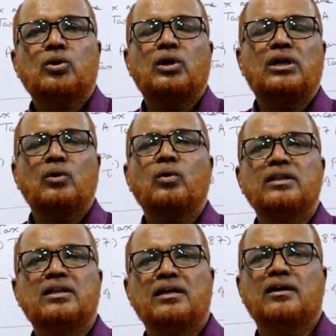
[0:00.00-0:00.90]
So
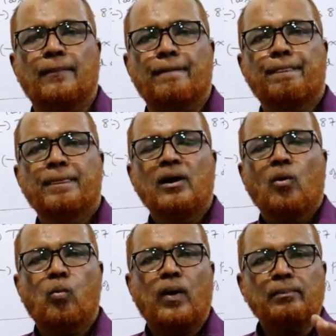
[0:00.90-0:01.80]
during the year,
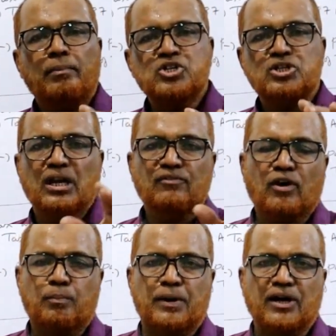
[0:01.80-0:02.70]
one machinery
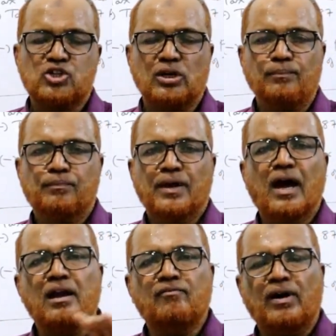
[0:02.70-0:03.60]
for production
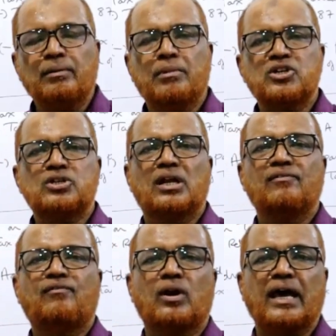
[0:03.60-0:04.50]
and one
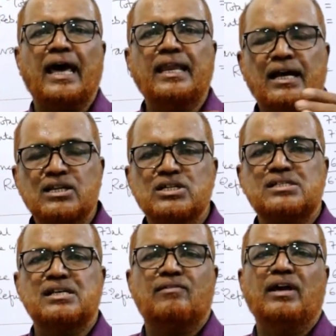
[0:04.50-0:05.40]
machinery for energy
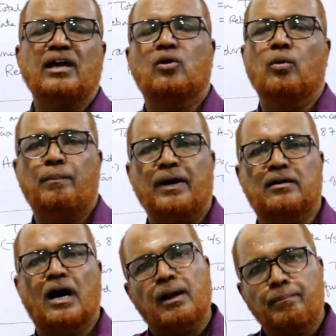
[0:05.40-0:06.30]
saving
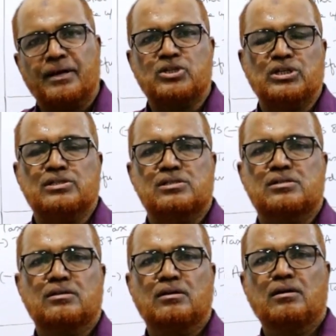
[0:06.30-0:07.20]
equipment are
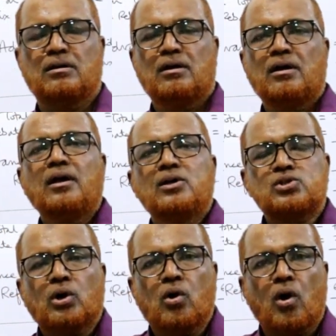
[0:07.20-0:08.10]
purchased.
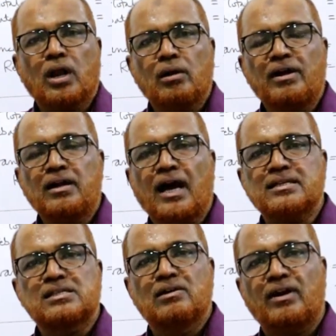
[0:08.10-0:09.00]
So government
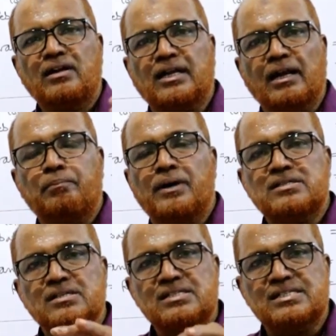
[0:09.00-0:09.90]
has given
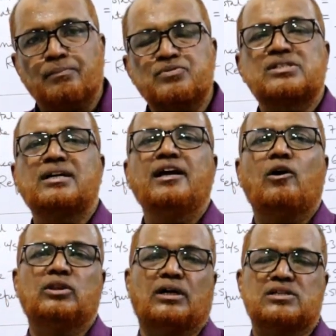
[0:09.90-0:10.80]
10% subsidy
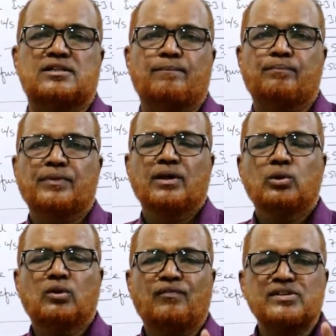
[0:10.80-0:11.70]
on that.
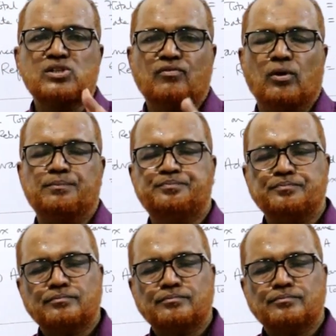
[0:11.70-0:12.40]
So first of all,